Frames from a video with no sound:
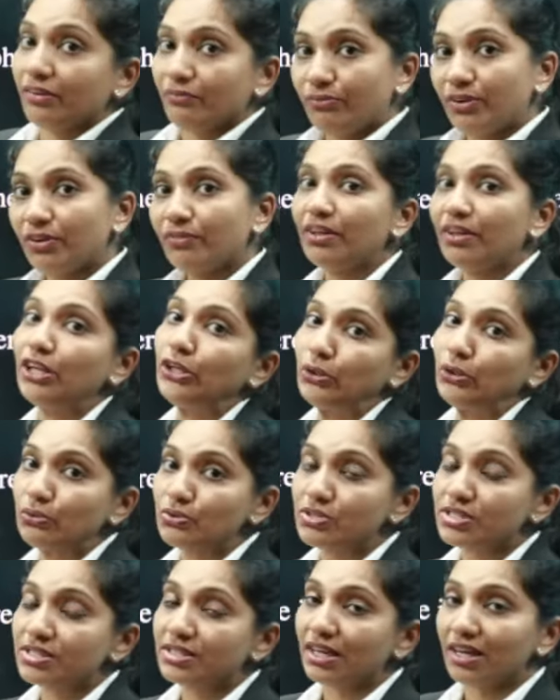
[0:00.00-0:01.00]
we will
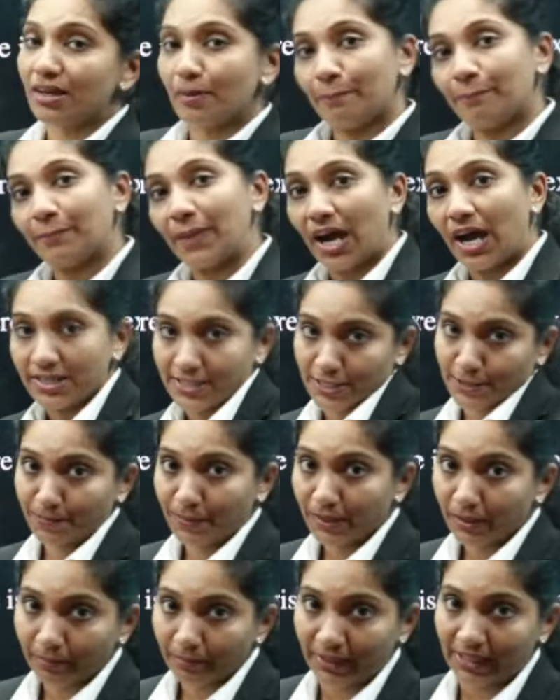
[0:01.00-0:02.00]
use the parts
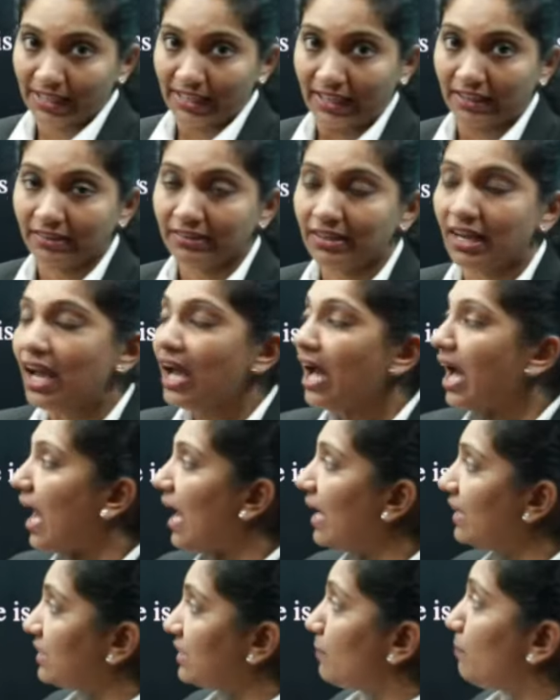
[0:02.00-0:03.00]
per million,
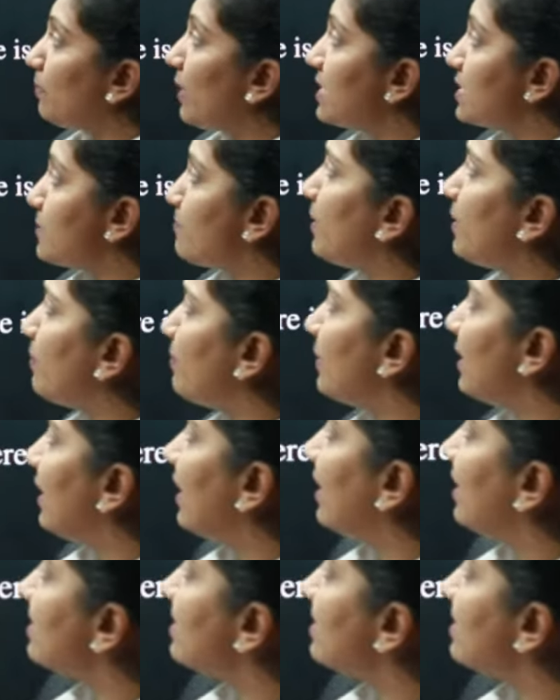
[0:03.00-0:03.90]
and the parts per million